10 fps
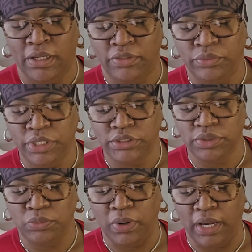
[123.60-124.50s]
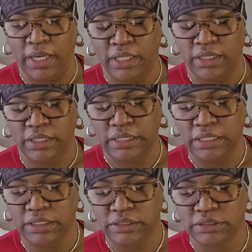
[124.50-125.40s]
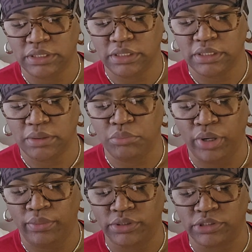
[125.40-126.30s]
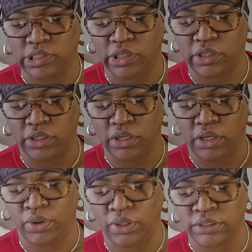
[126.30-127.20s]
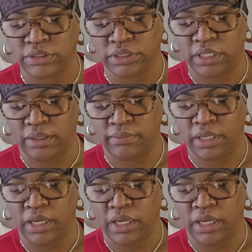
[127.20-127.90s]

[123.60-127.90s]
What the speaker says: The reason why he is brainwashing her all the time,